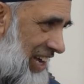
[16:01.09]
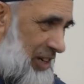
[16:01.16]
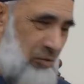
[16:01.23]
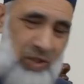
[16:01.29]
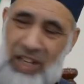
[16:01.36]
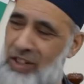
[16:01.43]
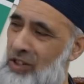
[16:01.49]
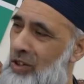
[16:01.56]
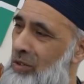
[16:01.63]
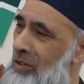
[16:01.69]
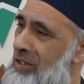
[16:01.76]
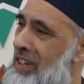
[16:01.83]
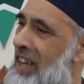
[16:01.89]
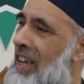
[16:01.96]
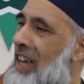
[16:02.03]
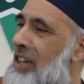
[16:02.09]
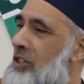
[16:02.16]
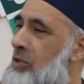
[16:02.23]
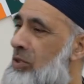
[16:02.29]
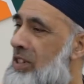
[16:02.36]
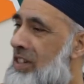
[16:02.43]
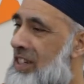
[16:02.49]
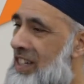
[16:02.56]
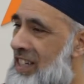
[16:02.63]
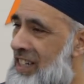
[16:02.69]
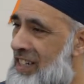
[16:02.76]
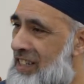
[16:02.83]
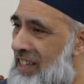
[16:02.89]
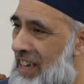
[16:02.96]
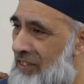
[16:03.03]
And we are told you can
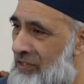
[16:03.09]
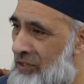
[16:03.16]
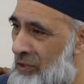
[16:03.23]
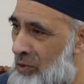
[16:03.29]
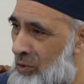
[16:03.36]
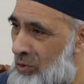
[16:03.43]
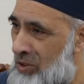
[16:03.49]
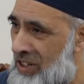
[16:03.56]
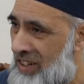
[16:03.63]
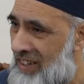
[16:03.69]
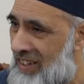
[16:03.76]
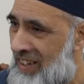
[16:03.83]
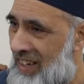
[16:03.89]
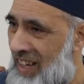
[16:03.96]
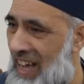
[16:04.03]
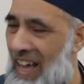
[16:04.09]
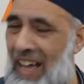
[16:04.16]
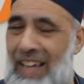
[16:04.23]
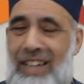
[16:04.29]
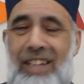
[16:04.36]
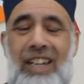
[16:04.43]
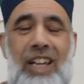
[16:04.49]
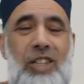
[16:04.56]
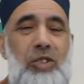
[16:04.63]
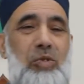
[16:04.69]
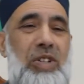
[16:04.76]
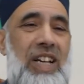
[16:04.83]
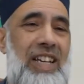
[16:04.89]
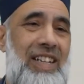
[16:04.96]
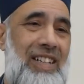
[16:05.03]
eat their food and you
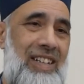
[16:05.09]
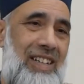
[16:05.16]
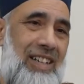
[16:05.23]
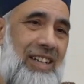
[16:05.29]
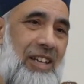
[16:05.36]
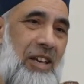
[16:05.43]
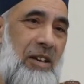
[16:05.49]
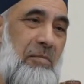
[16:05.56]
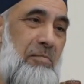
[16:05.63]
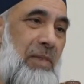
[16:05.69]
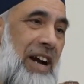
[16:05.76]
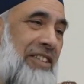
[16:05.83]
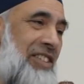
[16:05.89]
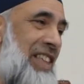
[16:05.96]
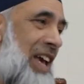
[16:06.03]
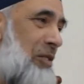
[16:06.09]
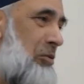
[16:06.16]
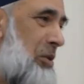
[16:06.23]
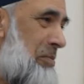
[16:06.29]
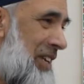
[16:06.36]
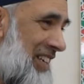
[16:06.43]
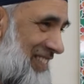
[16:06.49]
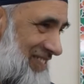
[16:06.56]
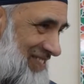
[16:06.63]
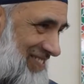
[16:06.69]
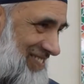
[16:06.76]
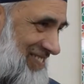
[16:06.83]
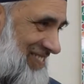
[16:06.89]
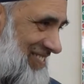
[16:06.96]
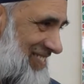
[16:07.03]
can marry their women.
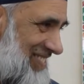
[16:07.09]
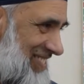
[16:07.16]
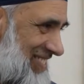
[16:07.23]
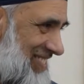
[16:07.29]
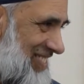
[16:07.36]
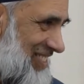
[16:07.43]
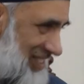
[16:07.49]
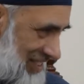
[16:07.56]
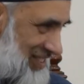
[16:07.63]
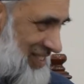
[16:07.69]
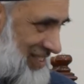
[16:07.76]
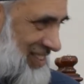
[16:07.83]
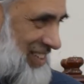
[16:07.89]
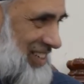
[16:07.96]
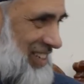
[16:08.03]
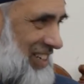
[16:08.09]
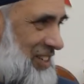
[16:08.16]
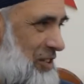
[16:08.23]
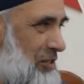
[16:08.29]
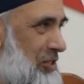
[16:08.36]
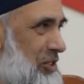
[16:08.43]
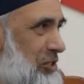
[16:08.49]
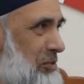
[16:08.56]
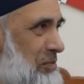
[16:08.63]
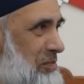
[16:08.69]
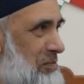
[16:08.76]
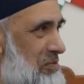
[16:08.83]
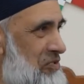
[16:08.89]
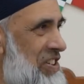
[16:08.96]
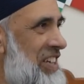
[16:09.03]
You know, to
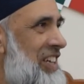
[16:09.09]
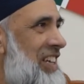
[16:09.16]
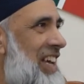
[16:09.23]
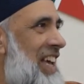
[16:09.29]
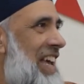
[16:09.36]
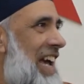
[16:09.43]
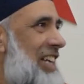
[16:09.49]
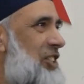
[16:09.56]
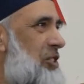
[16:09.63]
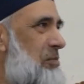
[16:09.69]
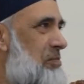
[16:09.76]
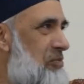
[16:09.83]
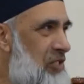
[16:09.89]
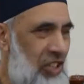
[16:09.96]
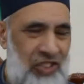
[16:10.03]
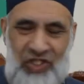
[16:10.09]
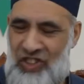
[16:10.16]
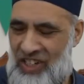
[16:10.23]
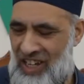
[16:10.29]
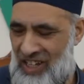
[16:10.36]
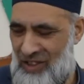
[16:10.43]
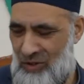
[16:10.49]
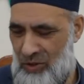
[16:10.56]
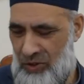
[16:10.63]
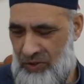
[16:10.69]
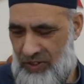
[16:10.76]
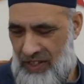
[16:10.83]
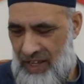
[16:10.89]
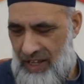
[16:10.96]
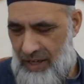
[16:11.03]
bring and to bridge
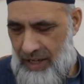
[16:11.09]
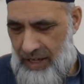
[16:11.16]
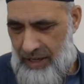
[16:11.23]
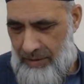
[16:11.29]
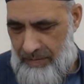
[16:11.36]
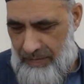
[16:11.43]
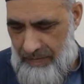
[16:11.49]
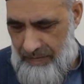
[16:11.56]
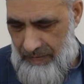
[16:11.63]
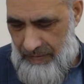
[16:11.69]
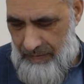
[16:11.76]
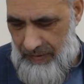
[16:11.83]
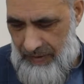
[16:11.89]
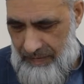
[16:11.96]
those, you